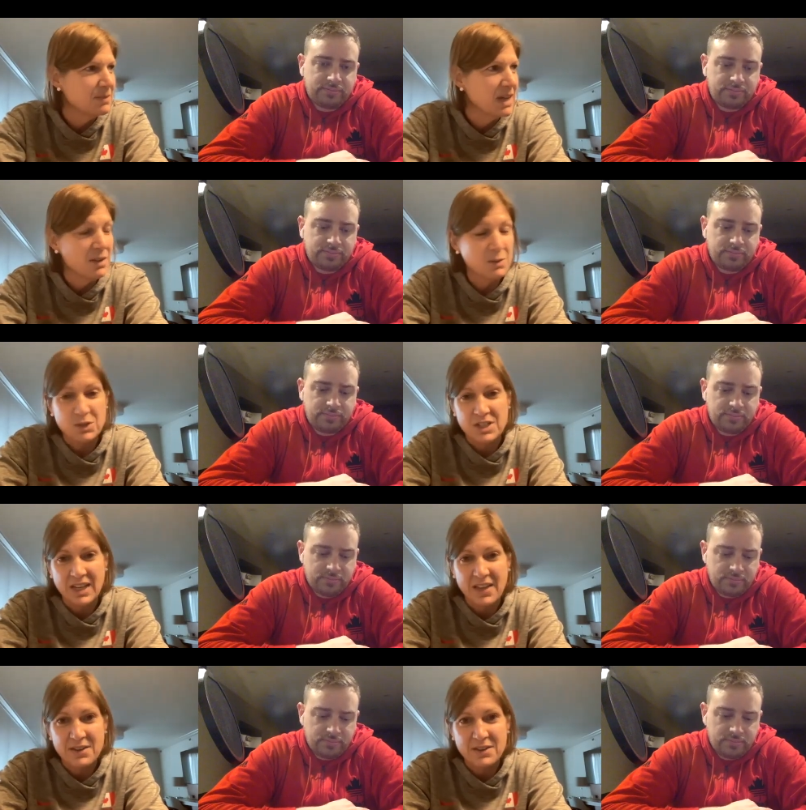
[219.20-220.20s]
Speaker 1: now that we're
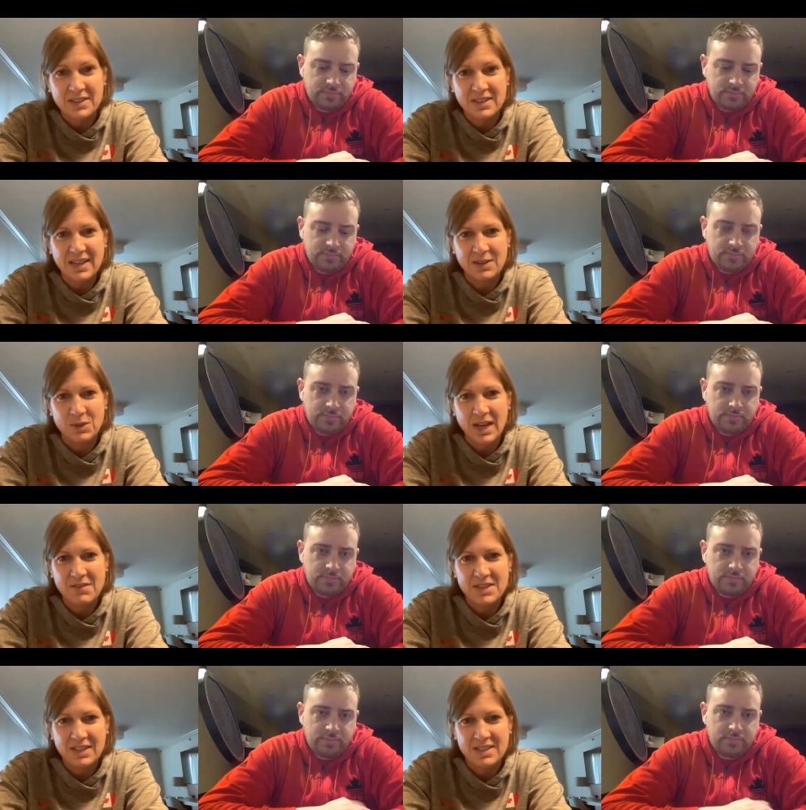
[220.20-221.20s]
together and, and we'll
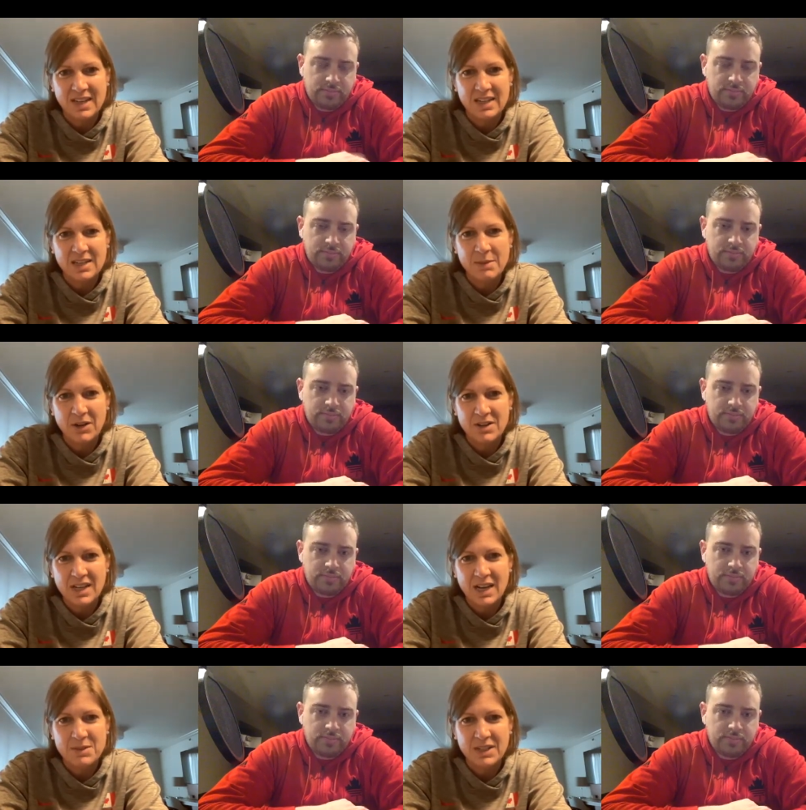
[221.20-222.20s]
have this extended amount of
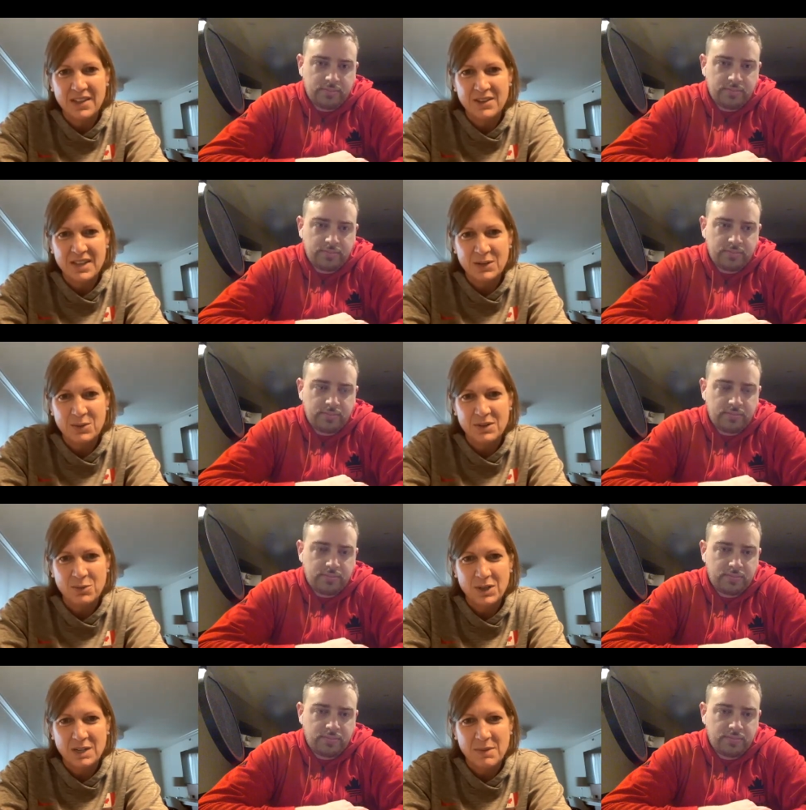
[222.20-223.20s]
time together, I think we're,
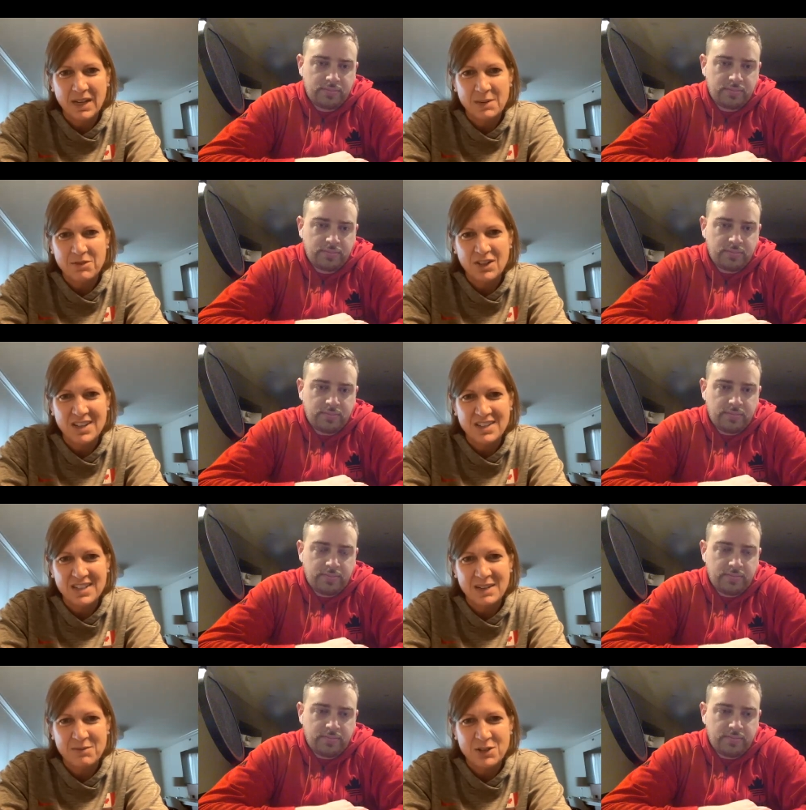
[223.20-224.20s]
we're going to make up for lost
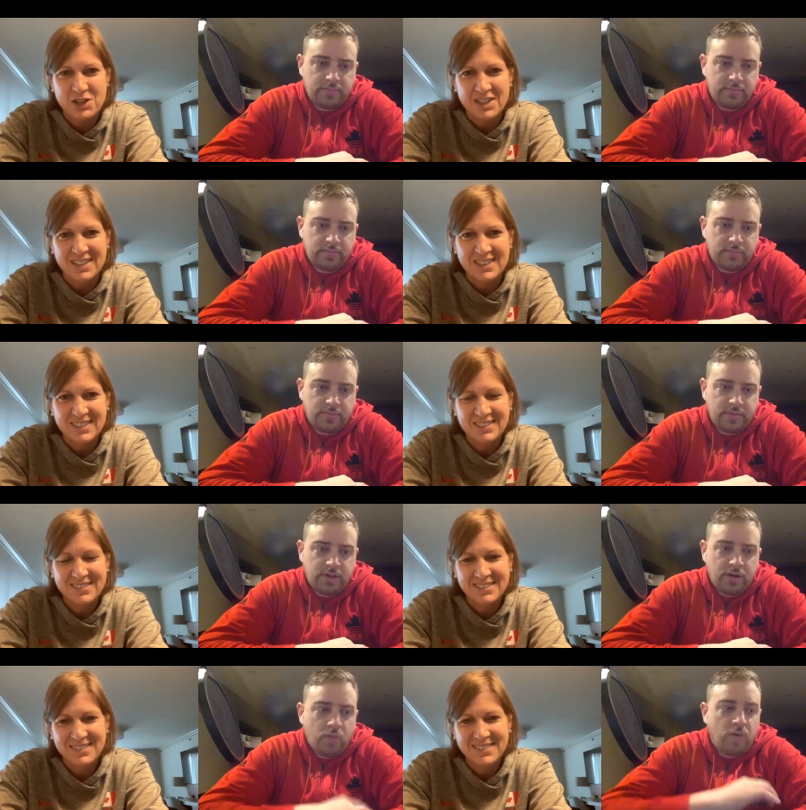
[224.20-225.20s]
time for sure.
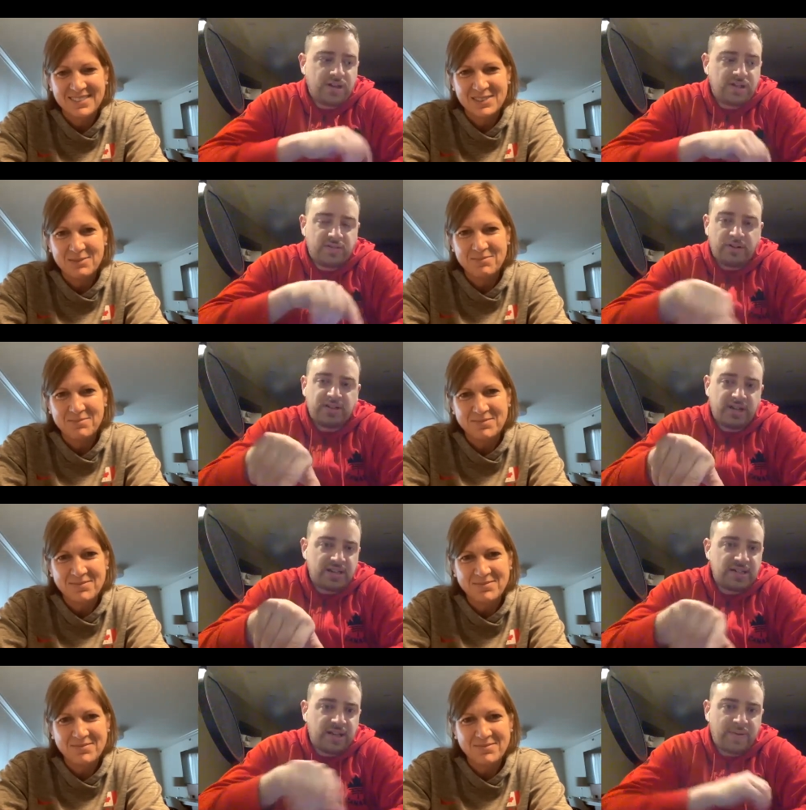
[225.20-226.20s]
Speaker 2: What's what's the
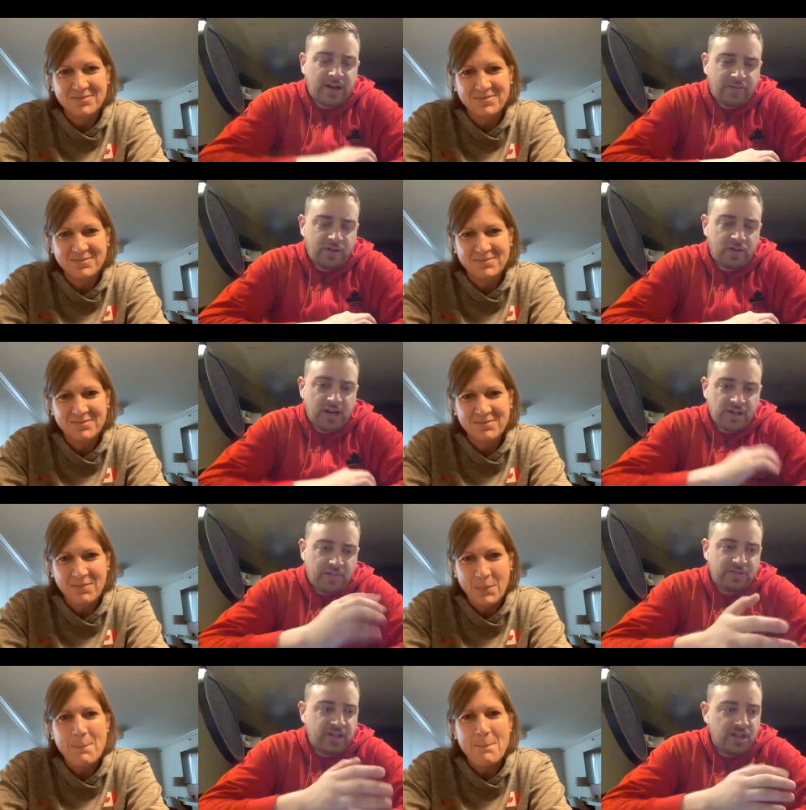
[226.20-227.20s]
next step now for you guys?
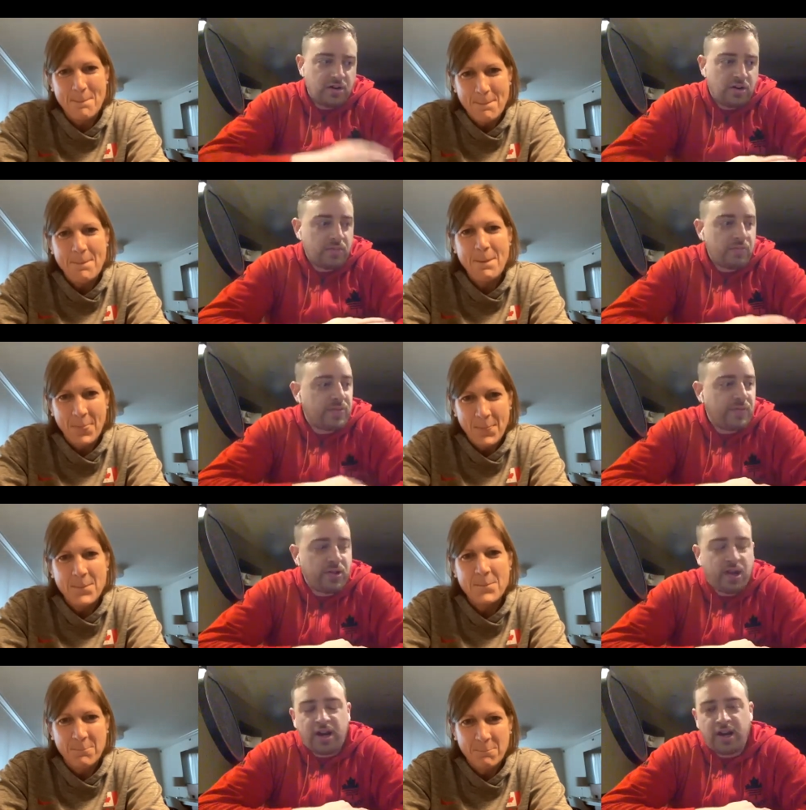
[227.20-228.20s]
Obviously, you know,
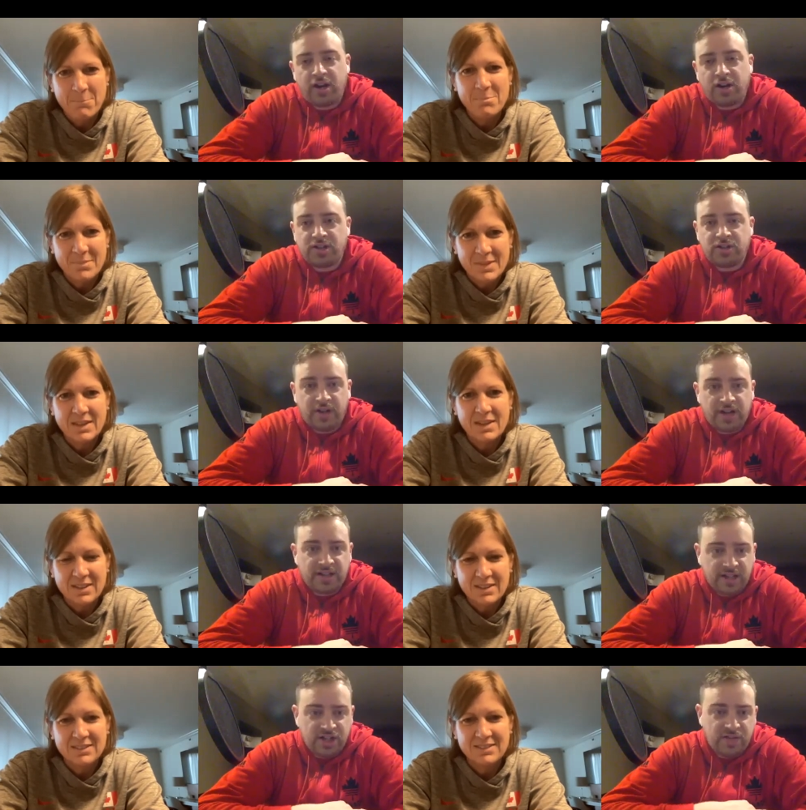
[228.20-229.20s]
before you got on air, you said you're in
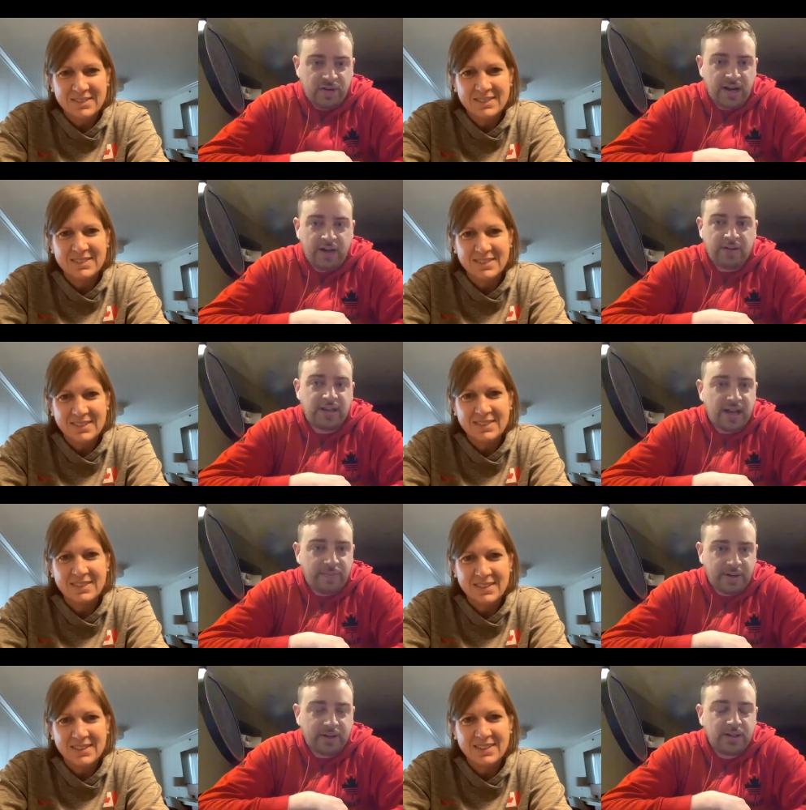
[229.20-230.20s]
isolation right now in
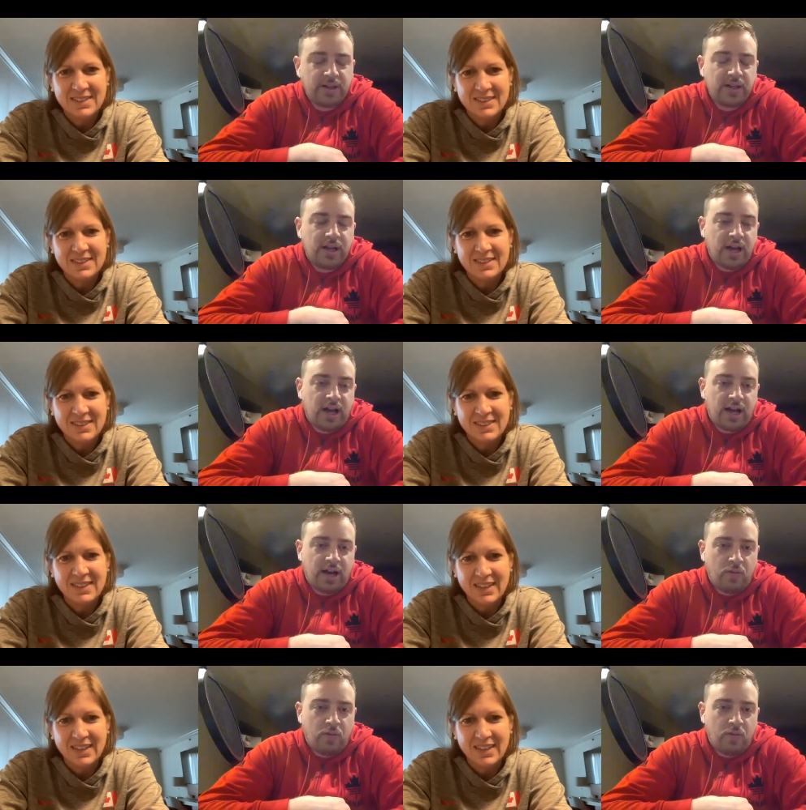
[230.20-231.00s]
Tampa. Uh, yeah.